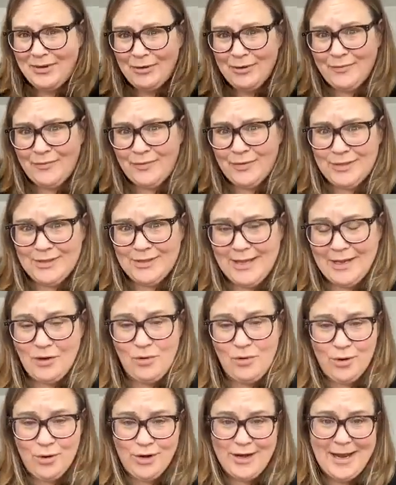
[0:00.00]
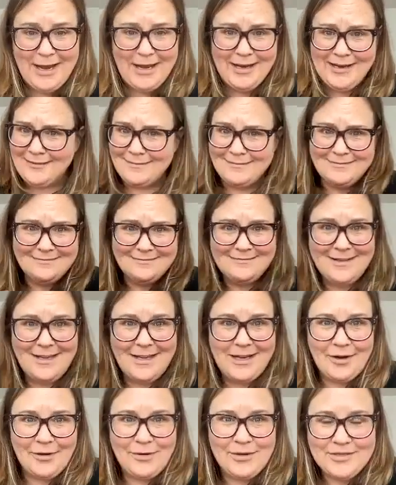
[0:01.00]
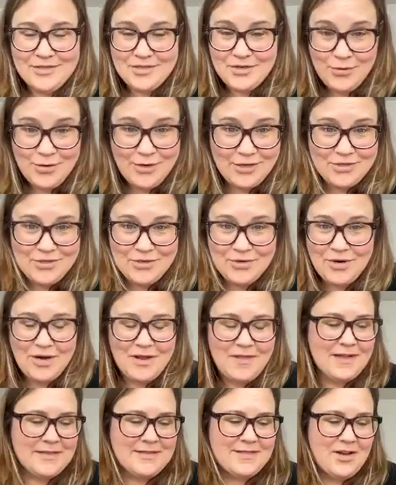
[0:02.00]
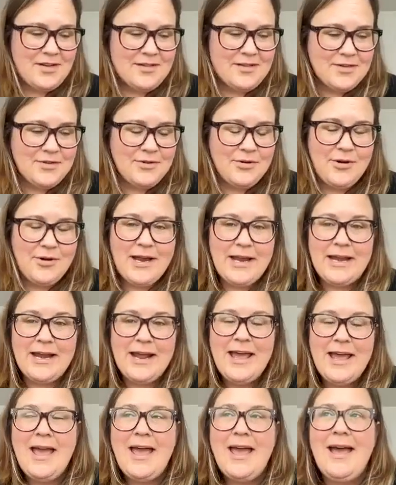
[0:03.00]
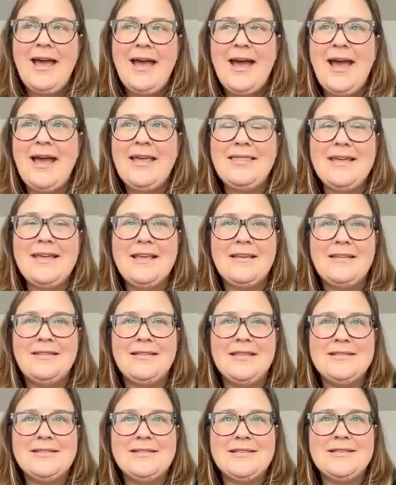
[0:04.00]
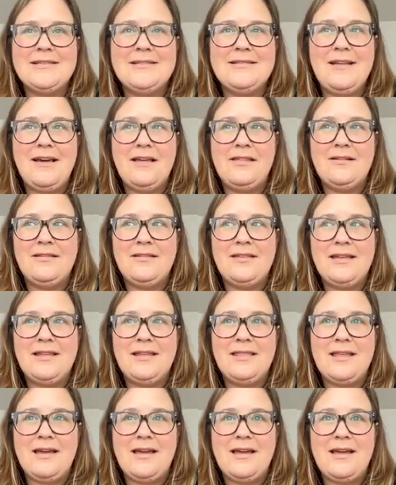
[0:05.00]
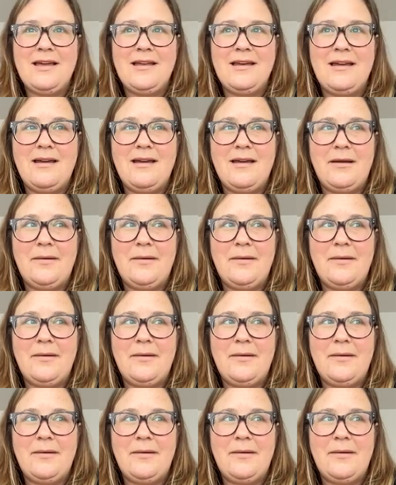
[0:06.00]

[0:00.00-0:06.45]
beautiful like ornate, you know, historic door, that's also great. I think this is another thing that